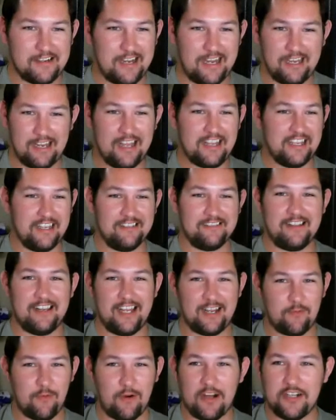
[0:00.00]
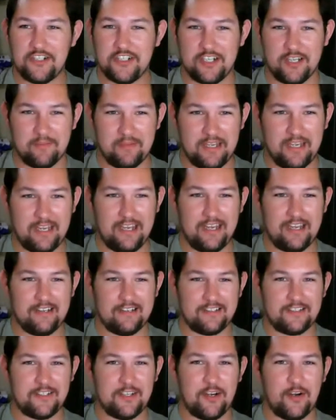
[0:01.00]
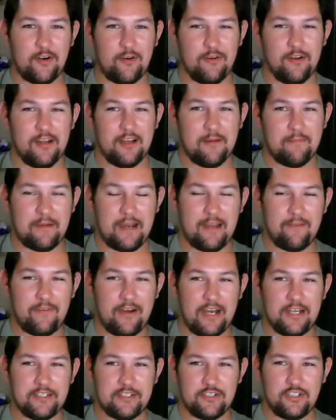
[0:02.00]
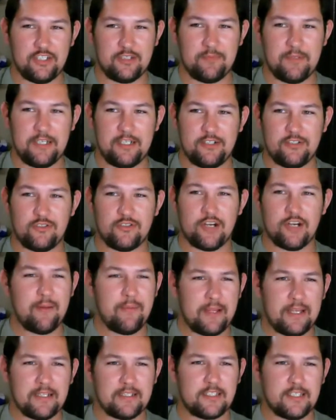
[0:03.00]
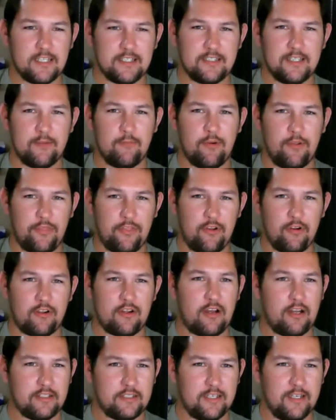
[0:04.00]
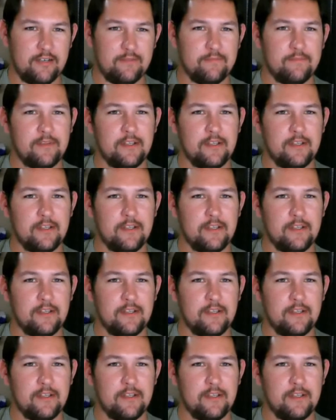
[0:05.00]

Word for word: I like it. I like watching them. And so my advice would just be try to be consistent with your content.